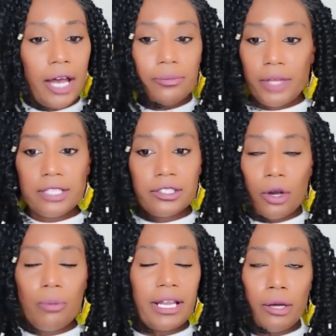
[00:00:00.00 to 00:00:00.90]
And
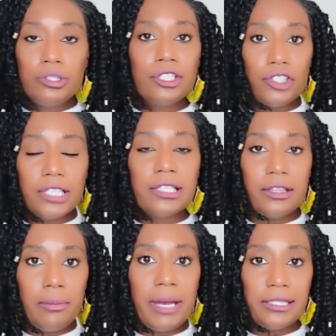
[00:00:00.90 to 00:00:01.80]
so my notes just says
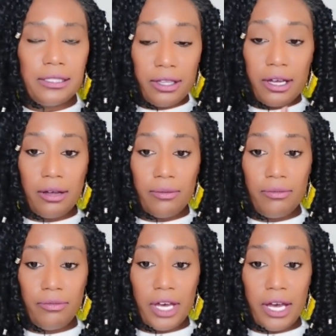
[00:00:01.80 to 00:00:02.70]
that
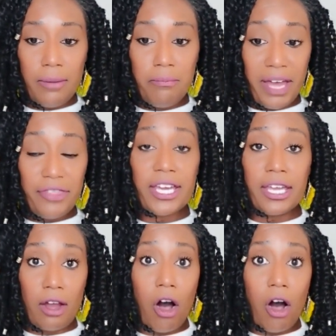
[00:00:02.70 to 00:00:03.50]
the method can